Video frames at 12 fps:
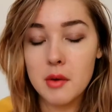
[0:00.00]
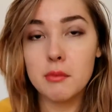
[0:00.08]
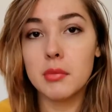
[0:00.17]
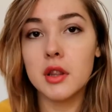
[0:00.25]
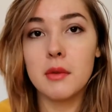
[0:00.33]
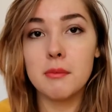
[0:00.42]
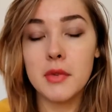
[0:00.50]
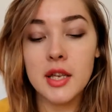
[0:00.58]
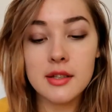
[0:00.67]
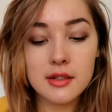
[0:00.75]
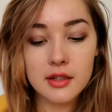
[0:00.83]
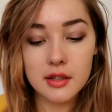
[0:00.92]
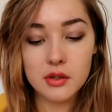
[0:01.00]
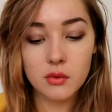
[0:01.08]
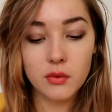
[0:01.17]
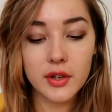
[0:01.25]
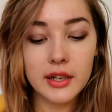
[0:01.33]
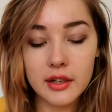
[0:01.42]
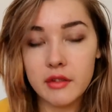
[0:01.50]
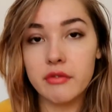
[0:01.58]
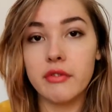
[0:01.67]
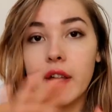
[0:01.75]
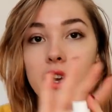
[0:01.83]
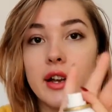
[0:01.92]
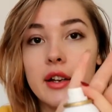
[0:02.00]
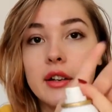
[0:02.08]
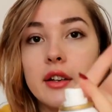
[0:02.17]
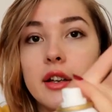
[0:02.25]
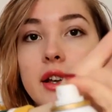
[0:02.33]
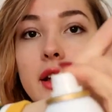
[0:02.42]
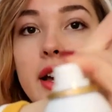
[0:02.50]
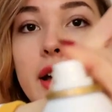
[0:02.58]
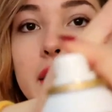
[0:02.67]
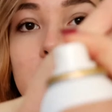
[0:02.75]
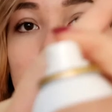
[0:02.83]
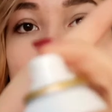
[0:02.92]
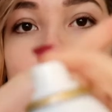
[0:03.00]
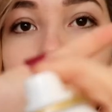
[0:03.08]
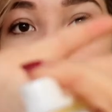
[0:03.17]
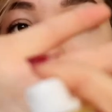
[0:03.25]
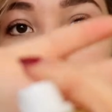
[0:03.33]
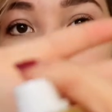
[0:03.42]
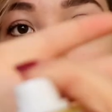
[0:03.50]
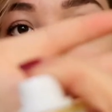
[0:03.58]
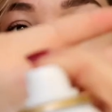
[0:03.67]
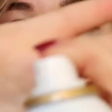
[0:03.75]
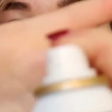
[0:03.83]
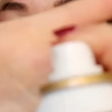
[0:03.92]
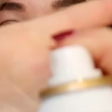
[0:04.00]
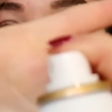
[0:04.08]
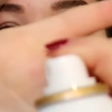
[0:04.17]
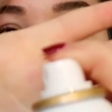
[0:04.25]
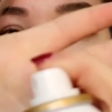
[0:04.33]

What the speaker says: But the mist is really fine. I don't know if you can see that.